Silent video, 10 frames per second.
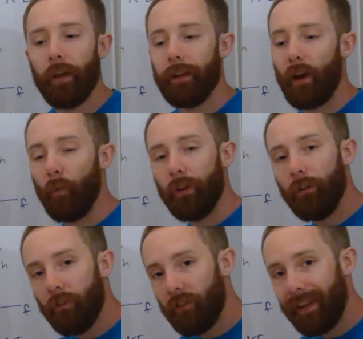Now, we
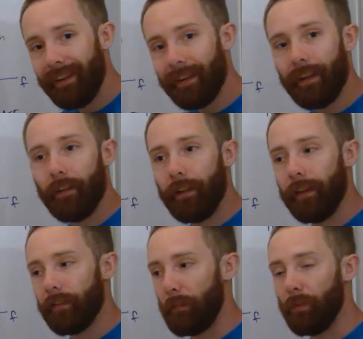use zinc in the
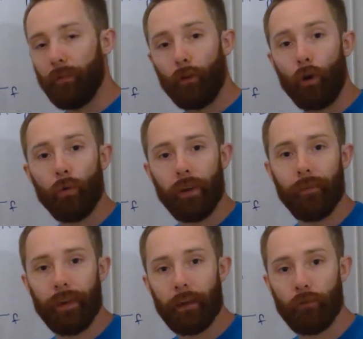example of the gold
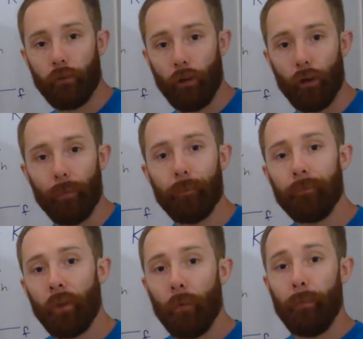leaf electroscope
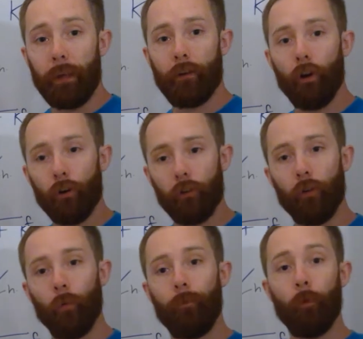
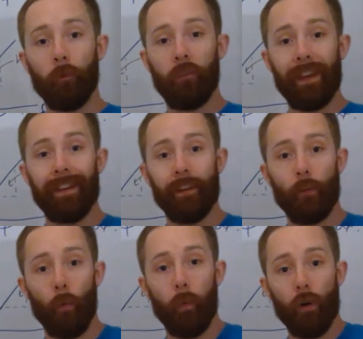because for zinc,
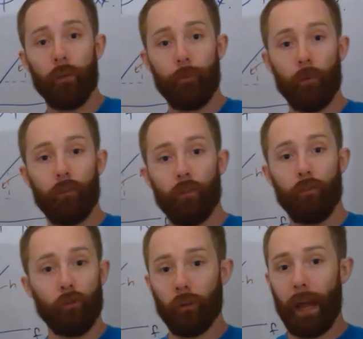the work function
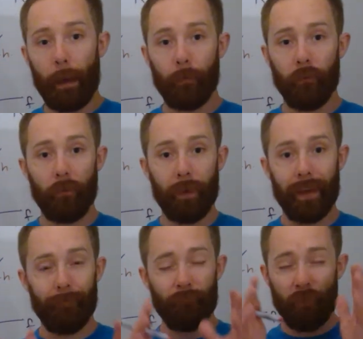just happens to be
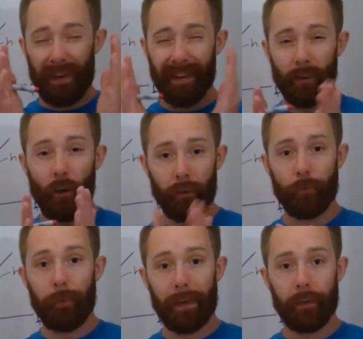a really nice
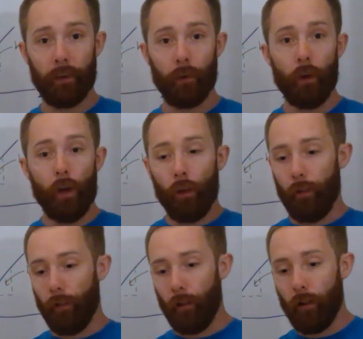value
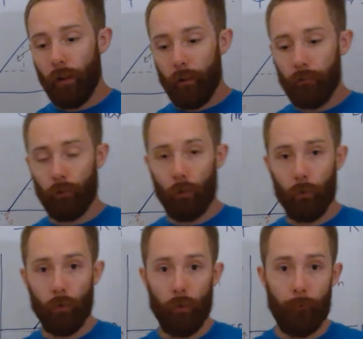that
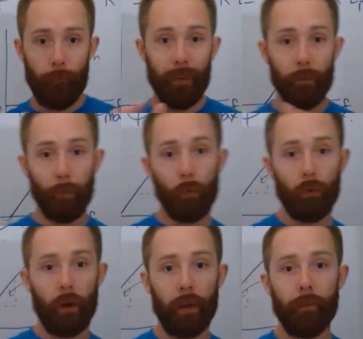shows that visible
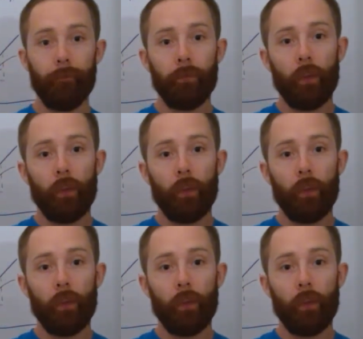light